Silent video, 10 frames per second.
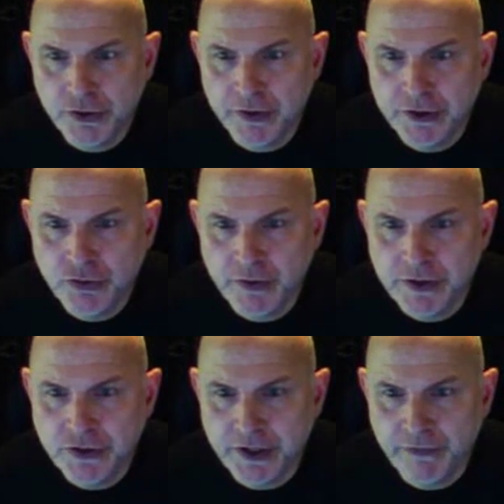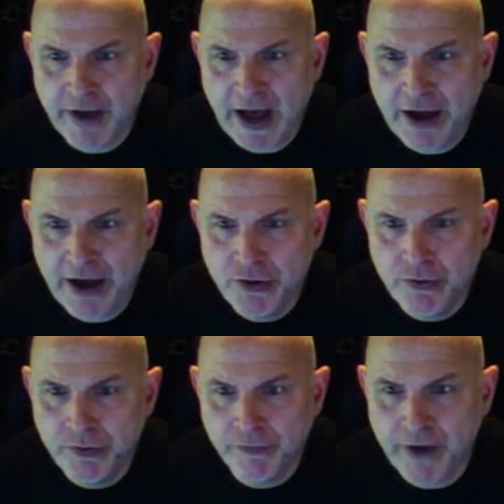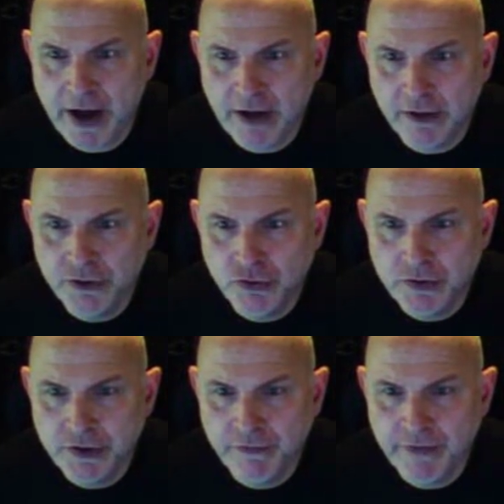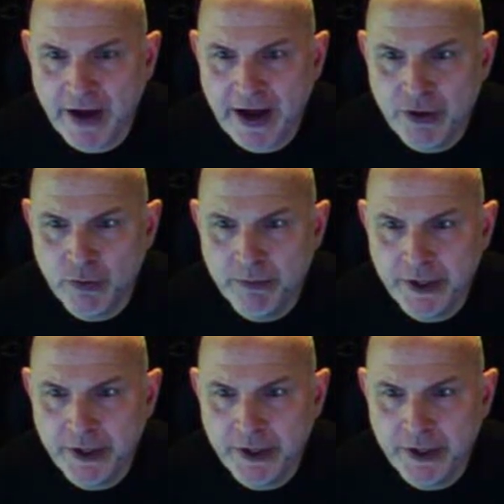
Your intrinsic value, your final intrinsic value would